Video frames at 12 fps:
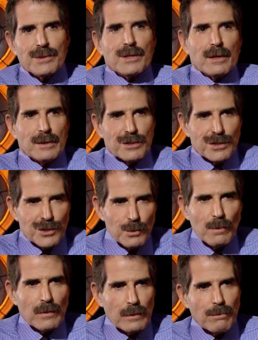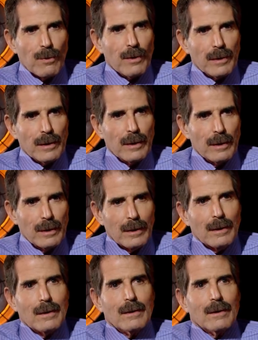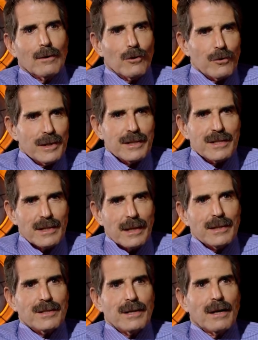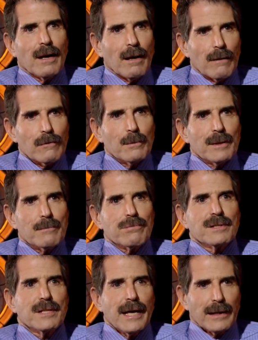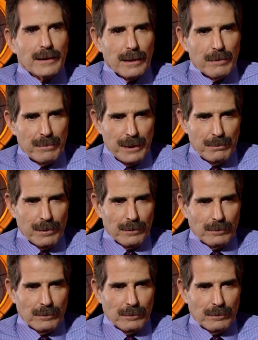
was a consumer reporter criticizing government protecting people.